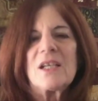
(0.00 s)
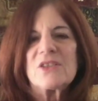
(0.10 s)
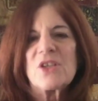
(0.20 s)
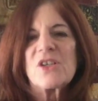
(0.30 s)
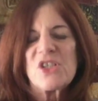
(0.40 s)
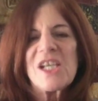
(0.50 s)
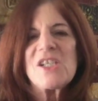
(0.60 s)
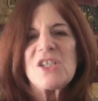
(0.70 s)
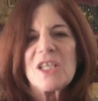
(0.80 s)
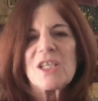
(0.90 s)
start
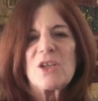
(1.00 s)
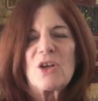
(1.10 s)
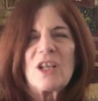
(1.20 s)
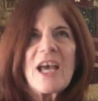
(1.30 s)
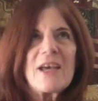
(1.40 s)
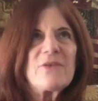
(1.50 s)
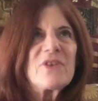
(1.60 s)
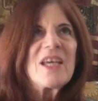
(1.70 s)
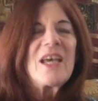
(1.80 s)
changing in their life.